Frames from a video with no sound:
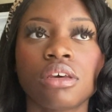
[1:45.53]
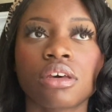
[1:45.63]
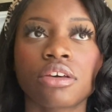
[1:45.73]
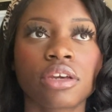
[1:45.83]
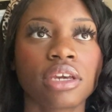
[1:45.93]

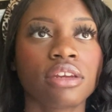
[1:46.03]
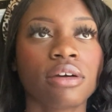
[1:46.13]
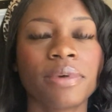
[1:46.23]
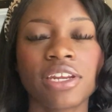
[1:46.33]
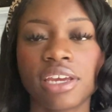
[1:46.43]
Okay,
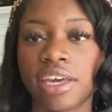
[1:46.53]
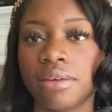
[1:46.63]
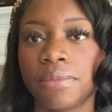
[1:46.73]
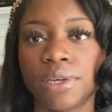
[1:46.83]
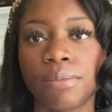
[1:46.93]
nobody
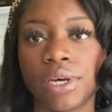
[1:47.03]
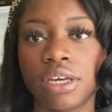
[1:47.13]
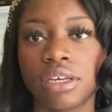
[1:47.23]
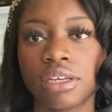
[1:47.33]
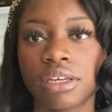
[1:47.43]
hate me,
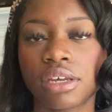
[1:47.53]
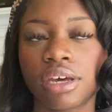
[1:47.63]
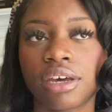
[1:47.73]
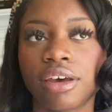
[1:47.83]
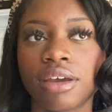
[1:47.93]
but
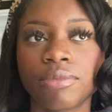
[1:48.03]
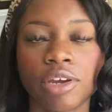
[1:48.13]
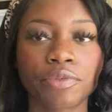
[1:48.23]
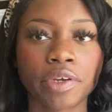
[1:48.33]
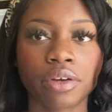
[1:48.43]
I'm
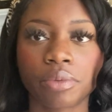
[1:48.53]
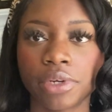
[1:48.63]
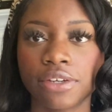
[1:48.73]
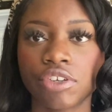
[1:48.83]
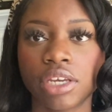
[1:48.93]
never gonna
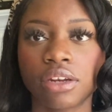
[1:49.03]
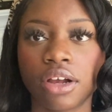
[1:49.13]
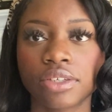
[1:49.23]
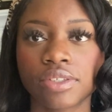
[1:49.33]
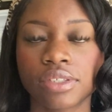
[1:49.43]
read Jane
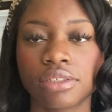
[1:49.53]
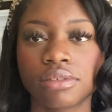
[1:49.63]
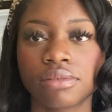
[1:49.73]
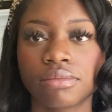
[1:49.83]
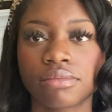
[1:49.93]

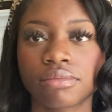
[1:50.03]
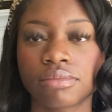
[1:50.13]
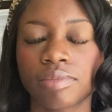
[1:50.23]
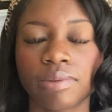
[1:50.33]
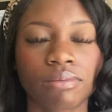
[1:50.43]
Austen.
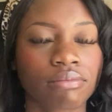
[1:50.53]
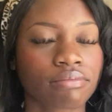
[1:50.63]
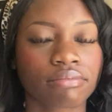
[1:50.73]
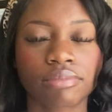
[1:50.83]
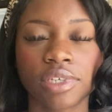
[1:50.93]

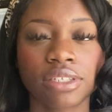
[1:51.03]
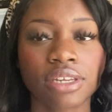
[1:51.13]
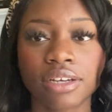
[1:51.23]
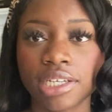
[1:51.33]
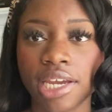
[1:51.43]
It's
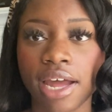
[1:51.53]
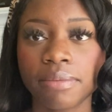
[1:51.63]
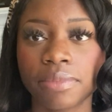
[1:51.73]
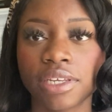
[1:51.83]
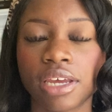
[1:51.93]
not gonna
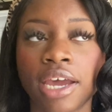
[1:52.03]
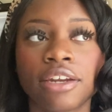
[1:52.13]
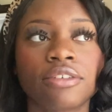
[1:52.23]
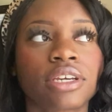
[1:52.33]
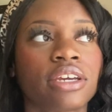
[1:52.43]
happen. I
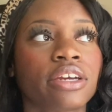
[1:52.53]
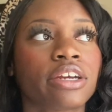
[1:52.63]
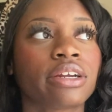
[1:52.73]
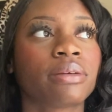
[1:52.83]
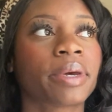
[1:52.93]
don't
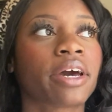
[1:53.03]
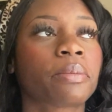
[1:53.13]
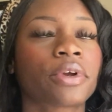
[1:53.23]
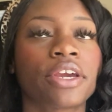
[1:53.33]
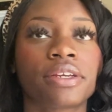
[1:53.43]
care
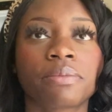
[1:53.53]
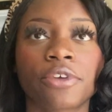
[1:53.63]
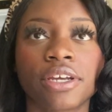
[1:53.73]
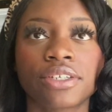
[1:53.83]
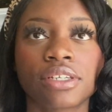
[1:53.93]
about Pride and
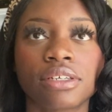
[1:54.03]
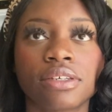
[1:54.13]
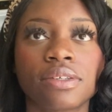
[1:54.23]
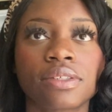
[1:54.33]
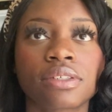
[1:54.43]

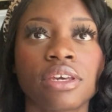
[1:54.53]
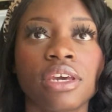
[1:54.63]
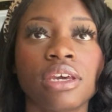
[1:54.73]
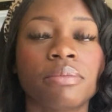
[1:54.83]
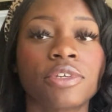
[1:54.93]
Prejudice,
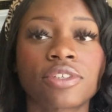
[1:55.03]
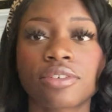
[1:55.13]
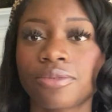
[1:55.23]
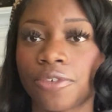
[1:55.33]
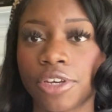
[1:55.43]

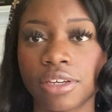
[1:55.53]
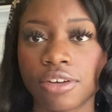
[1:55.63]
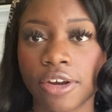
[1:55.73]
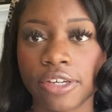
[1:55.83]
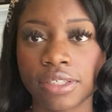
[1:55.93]
Mr. freaking
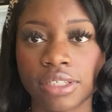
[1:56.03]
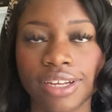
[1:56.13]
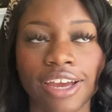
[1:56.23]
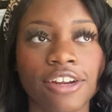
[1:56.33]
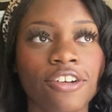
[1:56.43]
Darcy,
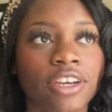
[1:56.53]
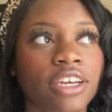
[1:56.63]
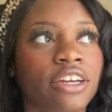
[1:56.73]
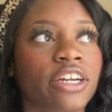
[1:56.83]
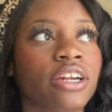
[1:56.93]
I don't
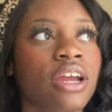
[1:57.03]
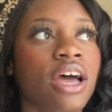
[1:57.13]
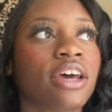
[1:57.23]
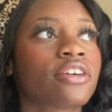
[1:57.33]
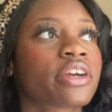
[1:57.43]
care.
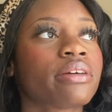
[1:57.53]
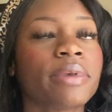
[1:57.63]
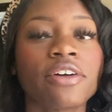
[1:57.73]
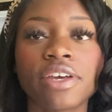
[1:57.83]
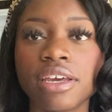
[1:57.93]
I don't care
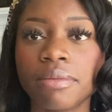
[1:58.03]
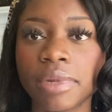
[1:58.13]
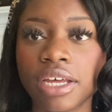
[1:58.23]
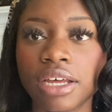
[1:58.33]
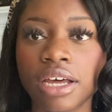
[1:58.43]
about
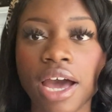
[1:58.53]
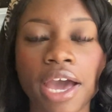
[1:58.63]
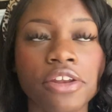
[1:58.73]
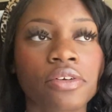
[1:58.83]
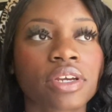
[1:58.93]
Emma.
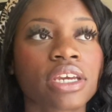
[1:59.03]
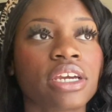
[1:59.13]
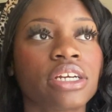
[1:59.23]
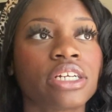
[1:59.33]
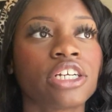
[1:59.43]
I don't
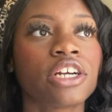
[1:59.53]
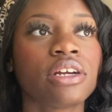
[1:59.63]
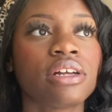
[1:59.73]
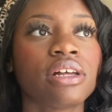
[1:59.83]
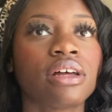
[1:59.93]
care
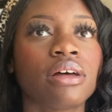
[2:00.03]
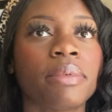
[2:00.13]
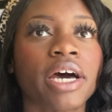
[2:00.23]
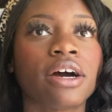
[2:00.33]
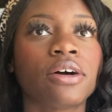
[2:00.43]

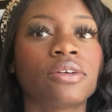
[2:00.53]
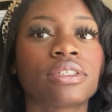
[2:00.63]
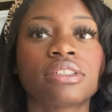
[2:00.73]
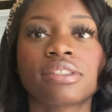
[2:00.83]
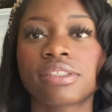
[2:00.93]

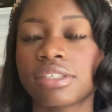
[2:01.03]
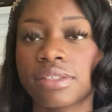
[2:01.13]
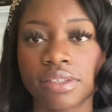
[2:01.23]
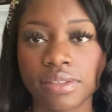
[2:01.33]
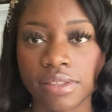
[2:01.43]
about
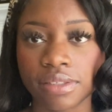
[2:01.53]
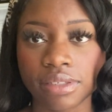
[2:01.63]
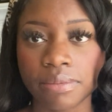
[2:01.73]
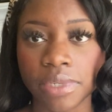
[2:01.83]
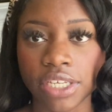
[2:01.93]
Sense and
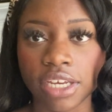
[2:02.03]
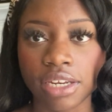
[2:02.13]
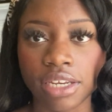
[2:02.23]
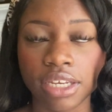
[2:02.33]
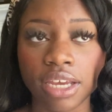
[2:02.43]

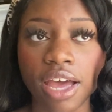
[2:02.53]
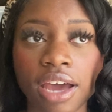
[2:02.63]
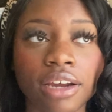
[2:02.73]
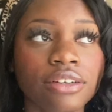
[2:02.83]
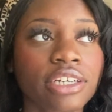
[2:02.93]
Sensibility.
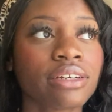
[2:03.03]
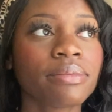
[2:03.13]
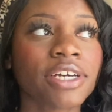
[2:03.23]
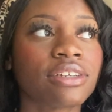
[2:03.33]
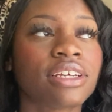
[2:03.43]
I don't care
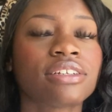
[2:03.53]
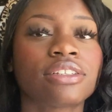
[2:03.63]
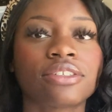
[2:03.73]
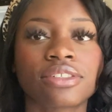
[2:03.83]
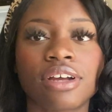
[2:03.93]
about none of
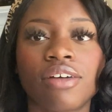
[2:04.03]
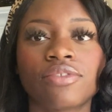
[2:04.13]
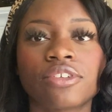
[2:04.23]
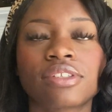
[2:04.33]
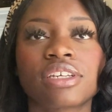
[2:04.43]
those
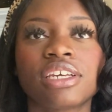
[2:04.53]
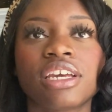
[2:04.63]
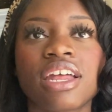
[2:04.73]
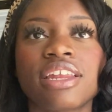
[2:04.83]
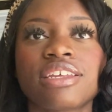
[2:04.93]
novels.
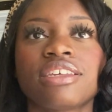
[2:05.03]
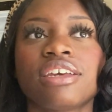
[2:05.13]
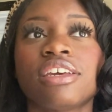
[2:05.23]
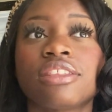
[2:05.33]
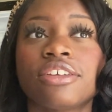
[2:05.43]
And
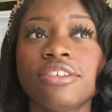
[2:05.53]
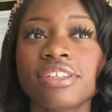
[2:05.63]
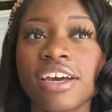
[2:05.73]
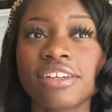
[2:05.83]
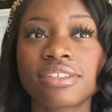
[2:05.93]
there's
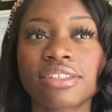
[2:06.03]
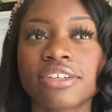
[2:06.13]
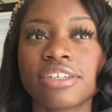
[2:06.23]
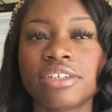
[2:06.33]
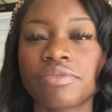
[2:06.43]
not a
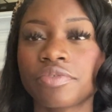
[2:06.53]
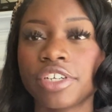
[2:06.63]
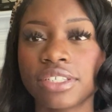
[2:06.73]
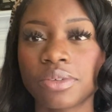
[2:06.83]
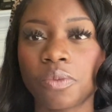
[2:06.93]
certain
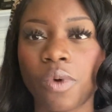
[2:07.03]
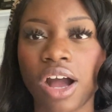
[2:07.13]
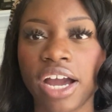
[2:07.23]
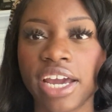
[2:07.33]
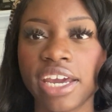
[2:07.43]
reason
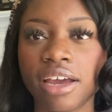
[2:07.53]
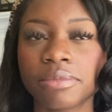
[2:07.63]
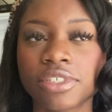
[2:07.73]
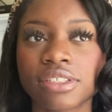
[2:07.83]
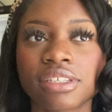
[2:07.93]
why. I'm
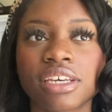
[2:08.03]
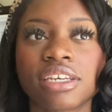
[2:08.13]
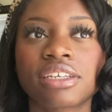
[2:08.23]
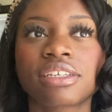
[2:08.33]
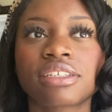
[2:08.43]
just
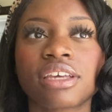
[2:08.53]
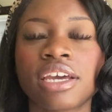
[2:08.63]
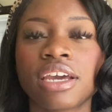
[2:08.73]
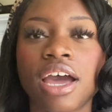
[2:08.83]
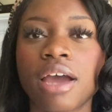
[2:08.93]
like,
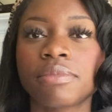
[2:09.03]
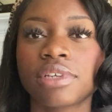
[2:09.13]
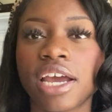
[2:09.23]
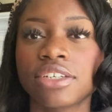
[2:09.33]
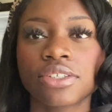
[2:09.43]
I
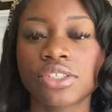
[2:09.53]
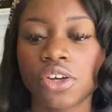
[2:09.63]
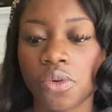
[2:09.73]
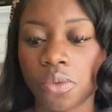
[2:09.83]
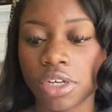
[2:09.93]
just
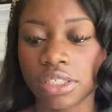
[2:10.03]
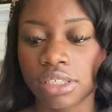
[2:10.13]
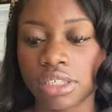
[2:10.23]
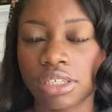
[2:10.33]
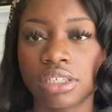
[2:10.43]
don't want
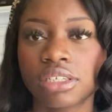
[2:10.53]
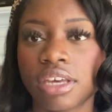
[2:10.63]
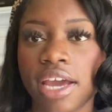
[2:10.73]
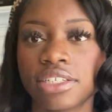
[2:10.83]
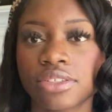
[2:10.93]
to
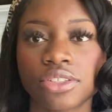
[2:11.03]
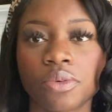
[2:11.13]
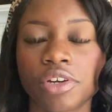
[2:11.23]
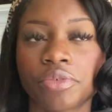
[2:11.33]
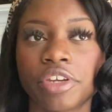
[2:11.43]

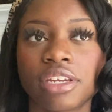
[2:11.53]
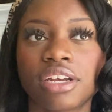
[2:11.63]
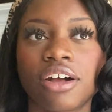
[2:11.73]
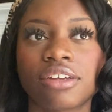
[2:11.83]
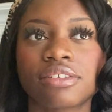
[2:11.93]
read it,
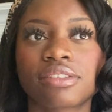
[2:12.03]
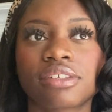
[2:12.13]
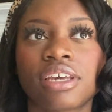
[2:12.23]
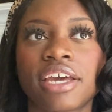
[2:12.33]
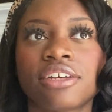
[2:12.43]

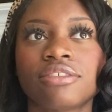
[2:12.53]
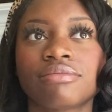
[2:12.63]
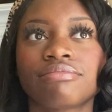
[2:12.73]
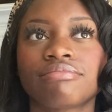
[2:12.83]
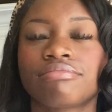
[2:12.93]
honestly. I don't
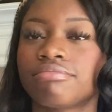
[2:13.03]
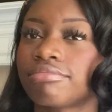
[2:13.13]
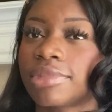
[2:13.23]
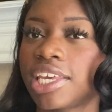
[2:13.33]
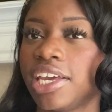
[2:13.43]

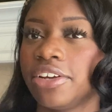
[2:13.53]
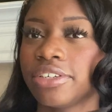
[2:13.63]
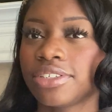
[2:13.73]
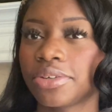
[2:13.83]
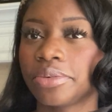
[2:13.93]
care
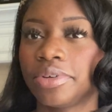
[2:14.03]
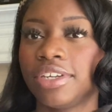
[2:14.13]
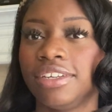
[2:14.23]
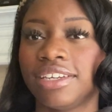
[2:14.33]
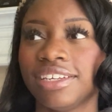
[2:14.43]
to
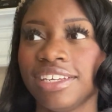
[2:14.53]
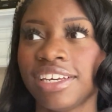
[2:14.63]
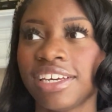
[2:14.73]
read it.